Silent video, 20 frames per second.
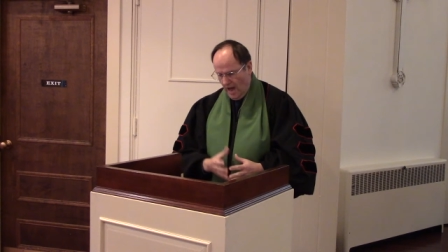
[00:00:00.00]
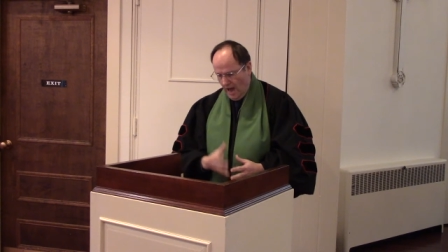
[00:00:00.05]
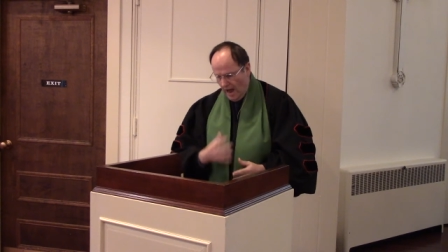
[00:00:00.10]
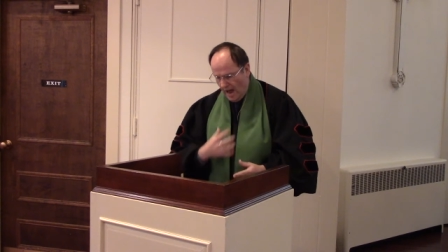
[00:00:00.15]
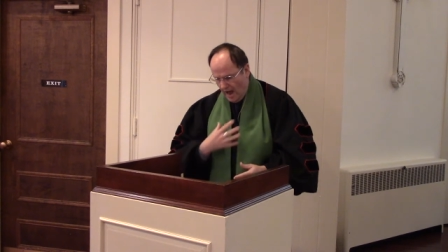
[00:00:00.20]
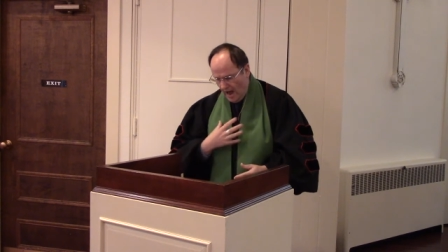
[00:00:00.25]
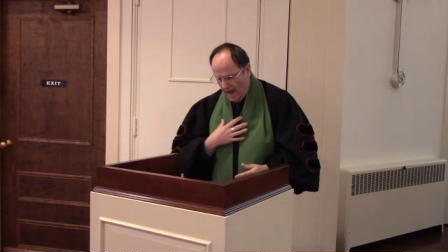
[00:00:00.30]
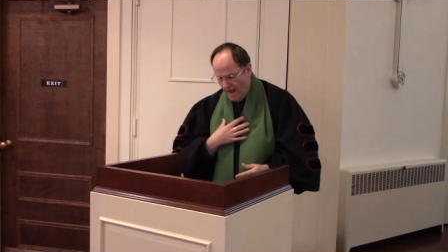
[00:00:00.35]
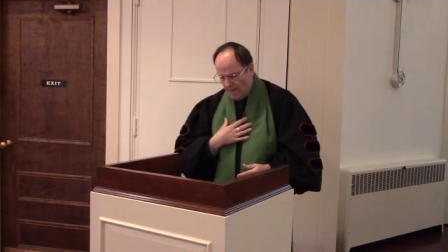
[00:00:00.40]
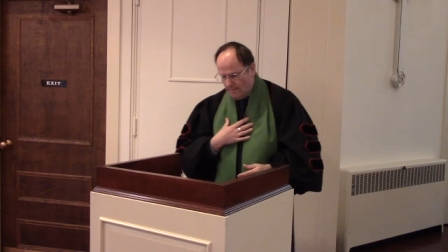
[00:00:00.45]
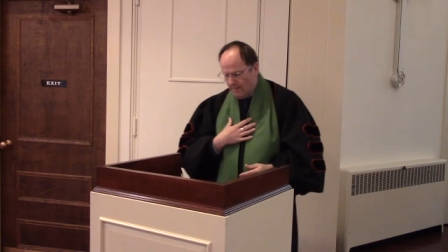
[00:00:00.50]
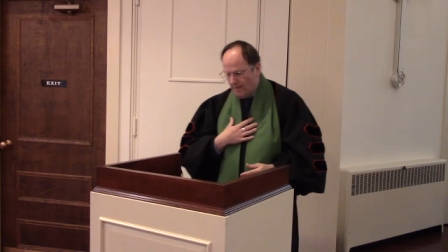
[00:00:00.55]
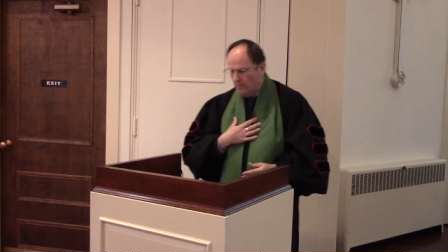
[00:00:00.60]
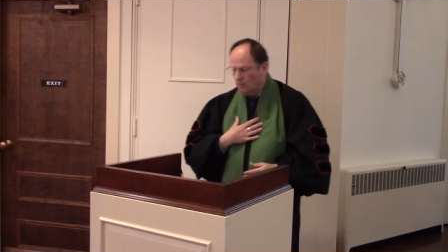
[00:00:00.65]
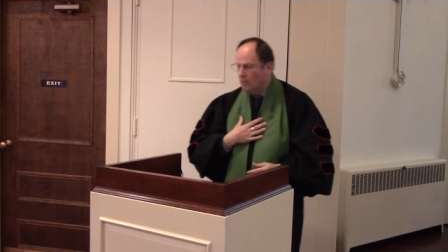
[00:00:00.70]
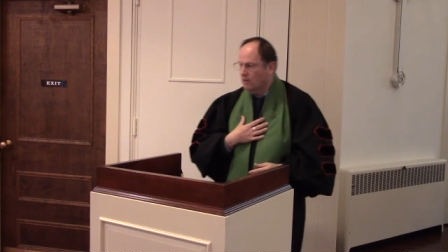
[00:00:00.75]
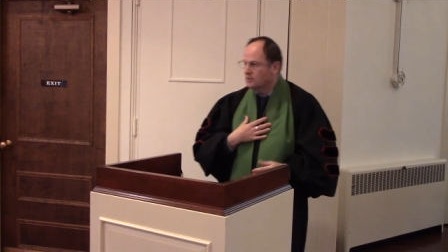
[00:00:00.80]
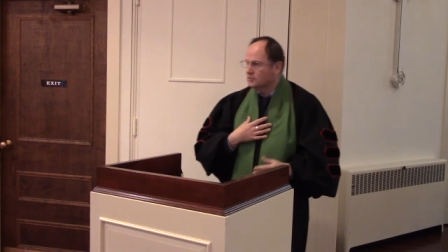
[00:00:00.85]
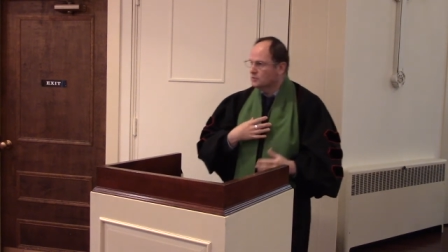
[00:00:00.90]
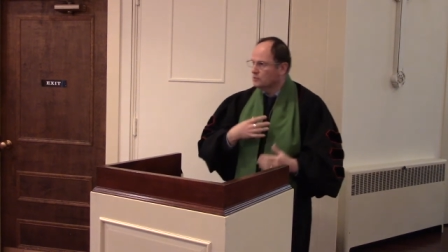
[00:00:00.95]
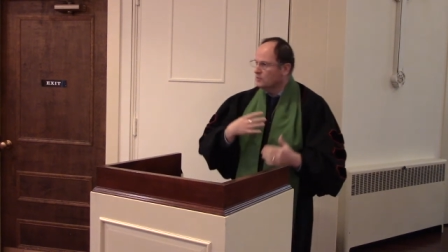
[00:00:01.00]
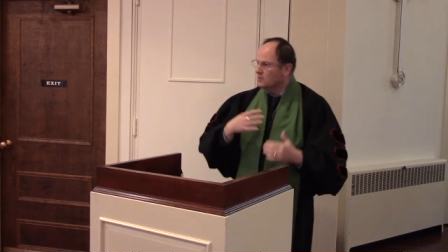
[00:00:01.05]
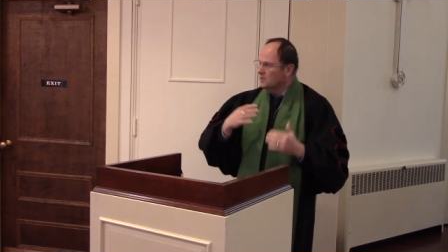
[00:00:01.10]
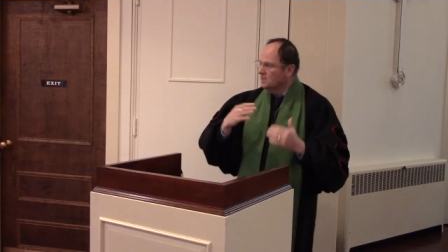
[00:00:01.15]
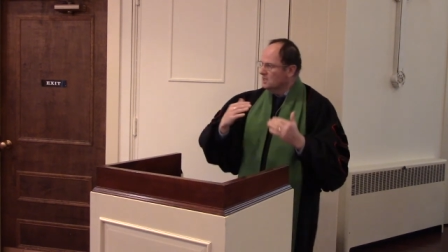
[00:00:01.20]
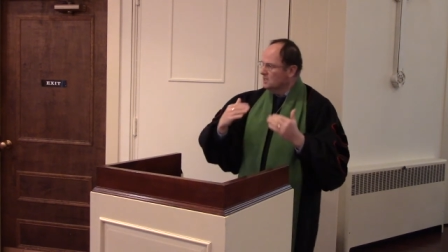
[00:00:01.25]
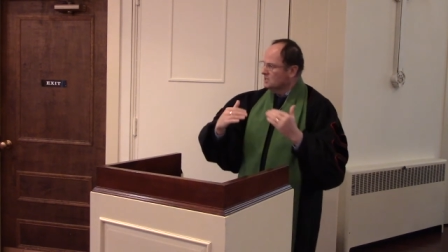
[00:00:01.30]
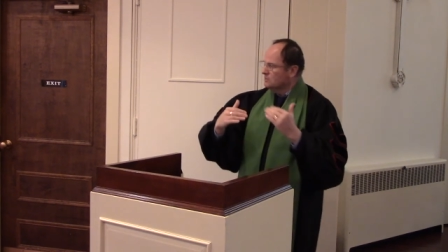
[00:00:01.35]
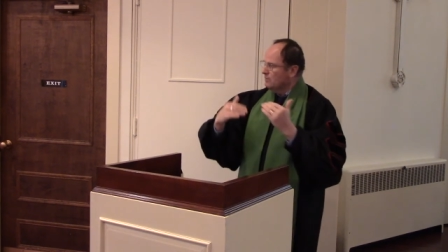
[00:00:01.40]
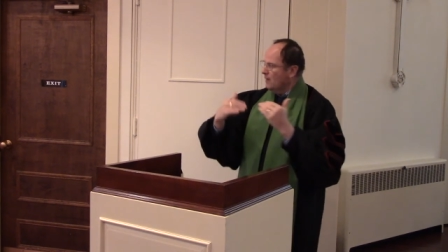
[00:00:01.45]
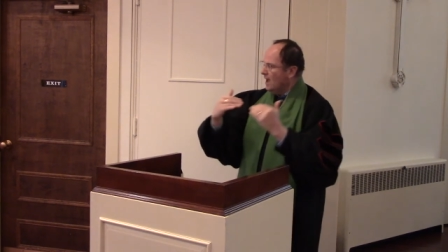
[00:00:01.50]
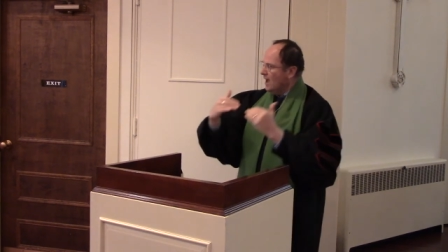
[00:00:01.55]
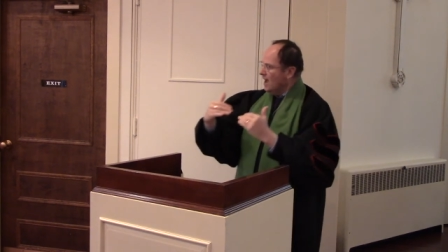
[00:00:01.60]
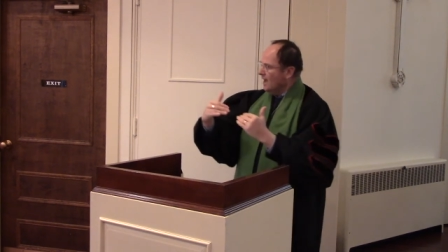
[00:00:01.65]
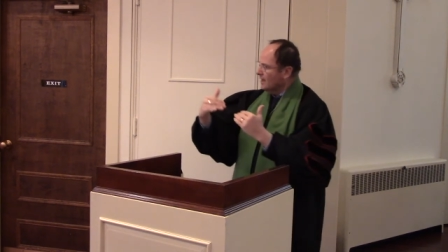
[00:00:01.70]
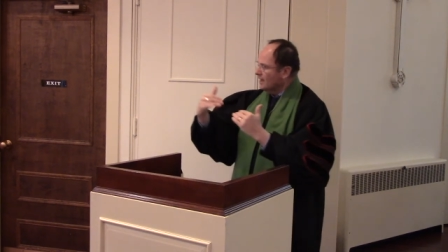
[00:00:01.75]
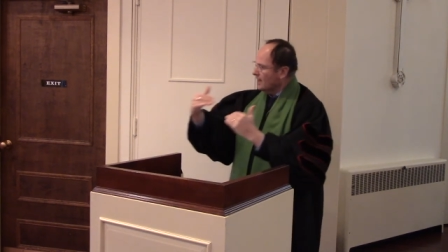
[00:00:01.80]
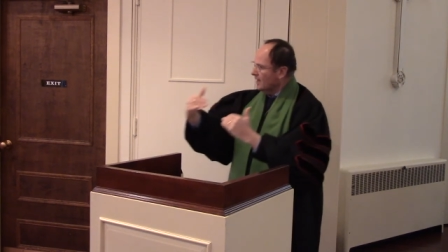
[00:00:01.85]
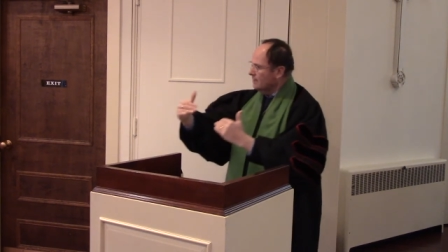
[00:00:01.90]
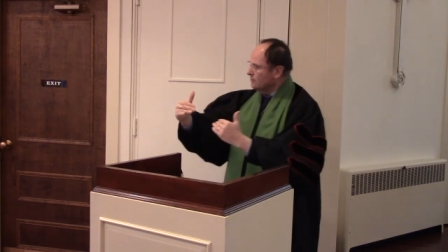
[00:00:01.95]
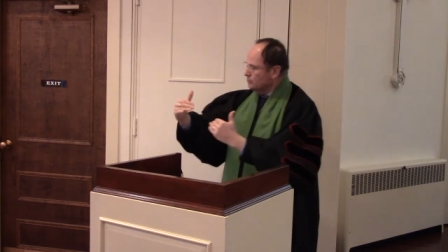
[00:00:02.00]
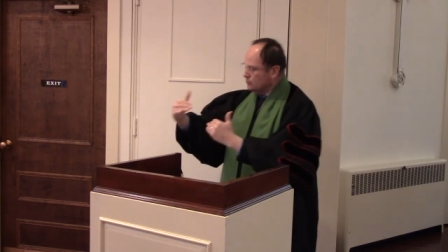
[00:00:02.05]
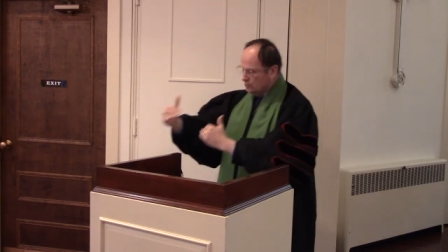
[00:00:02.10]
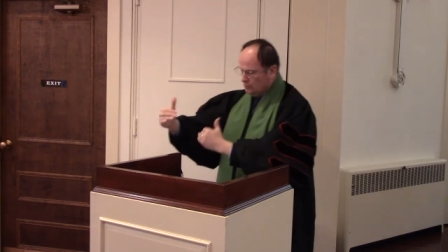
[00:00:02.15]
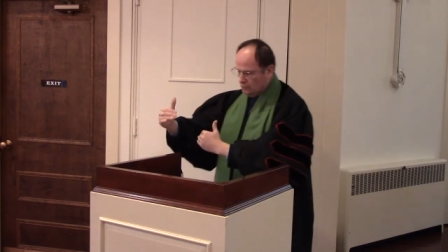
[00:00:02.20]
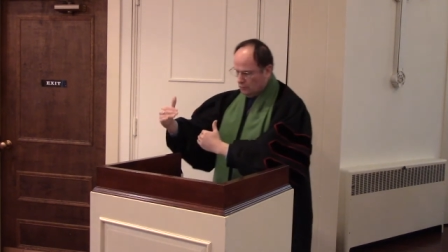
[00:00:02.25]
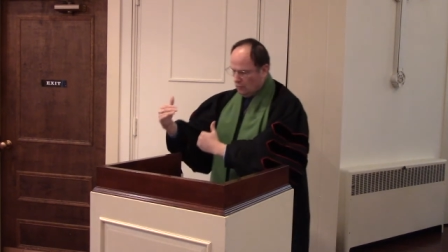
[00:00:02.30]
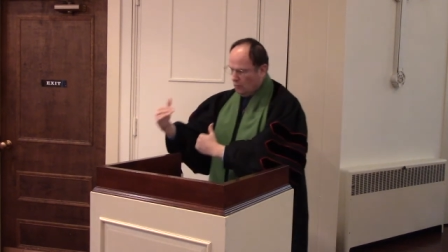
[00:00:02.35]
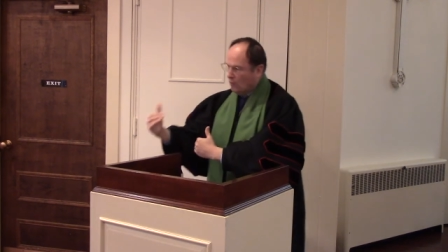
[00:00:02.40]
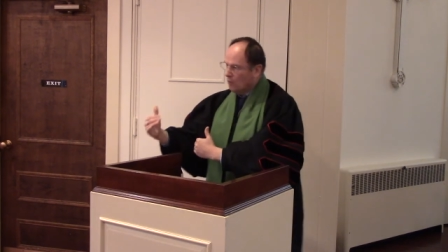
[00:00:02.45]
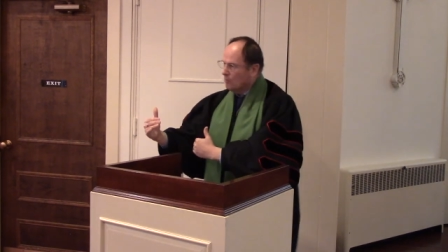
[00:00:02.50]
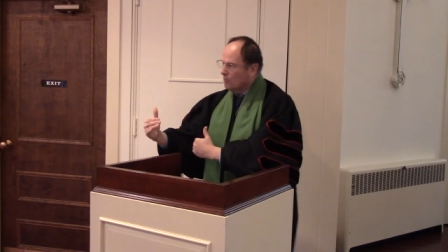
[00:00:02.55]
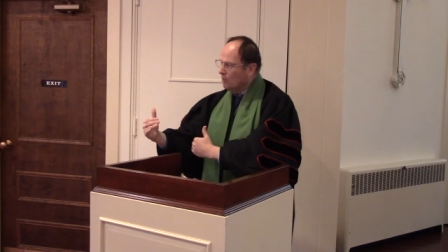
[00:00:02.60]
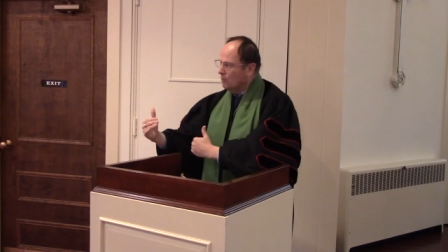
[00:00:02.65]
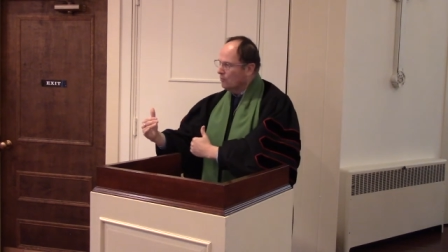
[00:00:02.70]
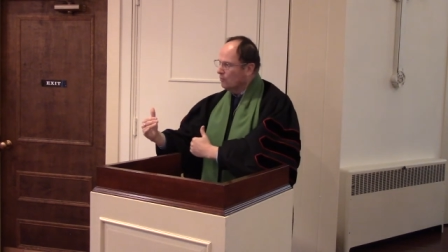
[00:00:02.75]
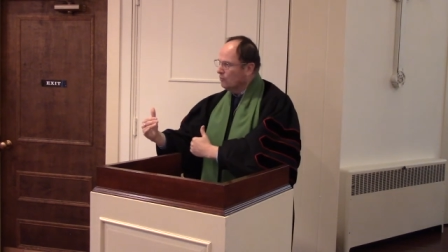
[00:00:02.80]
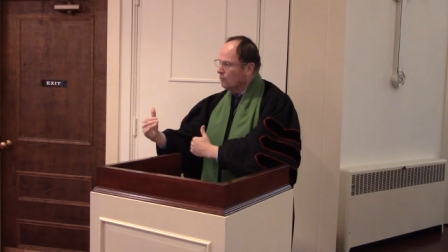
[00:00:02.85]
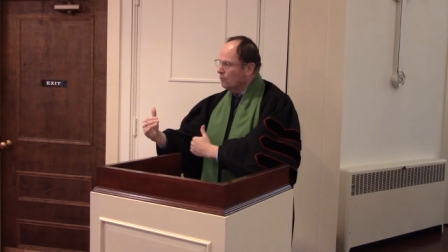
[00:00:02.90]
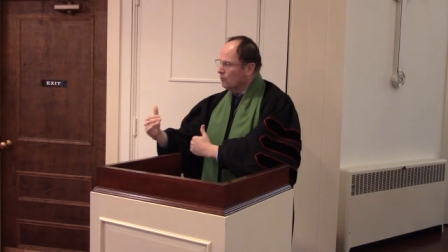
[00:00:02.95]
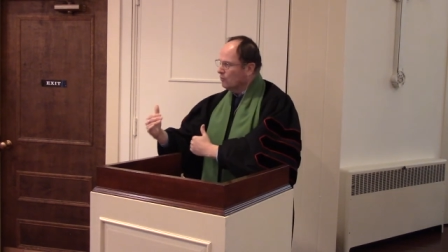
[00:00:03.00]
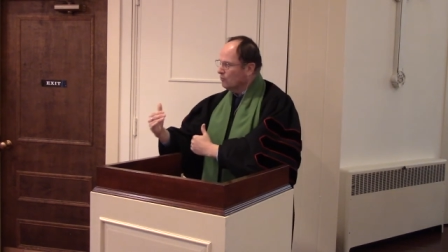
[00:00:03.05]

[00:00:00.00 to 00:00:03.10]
I may want to ease back into normal